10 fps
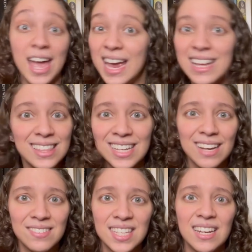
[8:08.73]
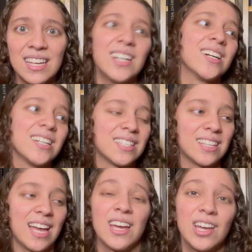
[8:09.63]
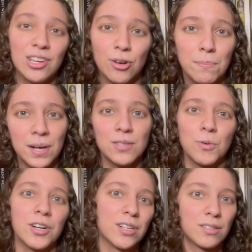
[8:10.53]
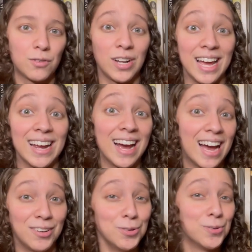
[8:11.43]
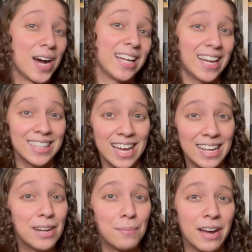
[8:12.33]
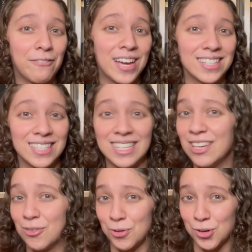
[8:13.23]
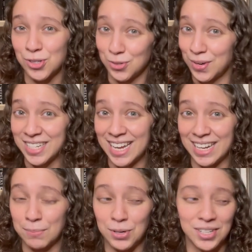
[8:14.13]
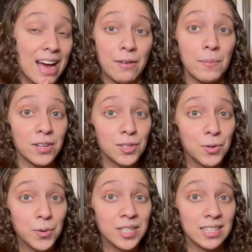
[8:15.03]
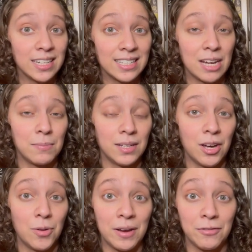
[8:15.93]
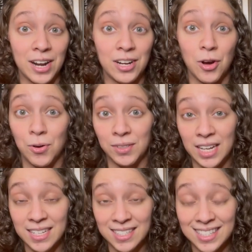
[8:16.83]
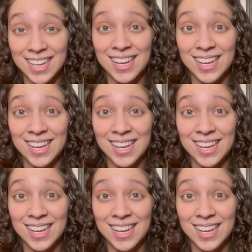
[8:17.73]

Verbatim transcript: anything I've said here is like your buzzwords for like, oh, I like that in my fantasy or storytelling books. I'm also going to link down below my friend Ola's